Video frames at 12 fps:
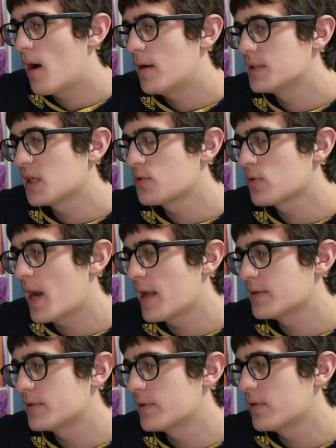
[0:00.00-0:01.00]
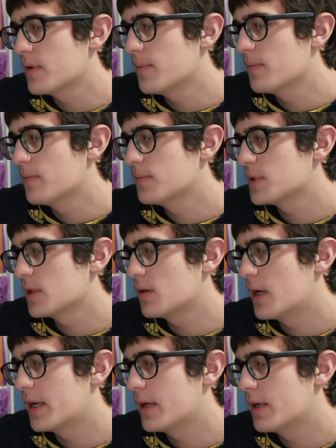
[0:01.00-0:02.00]
citric acid, sodium
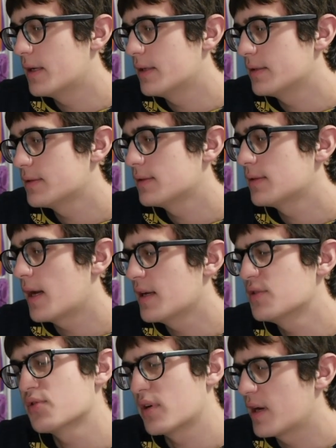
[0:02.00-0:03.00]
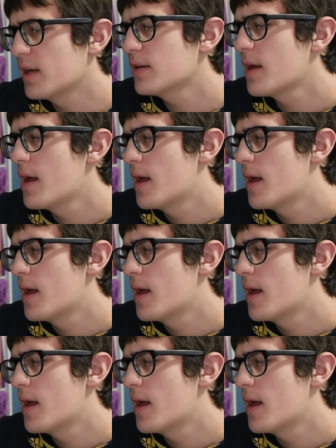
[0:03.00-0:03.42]
citrate,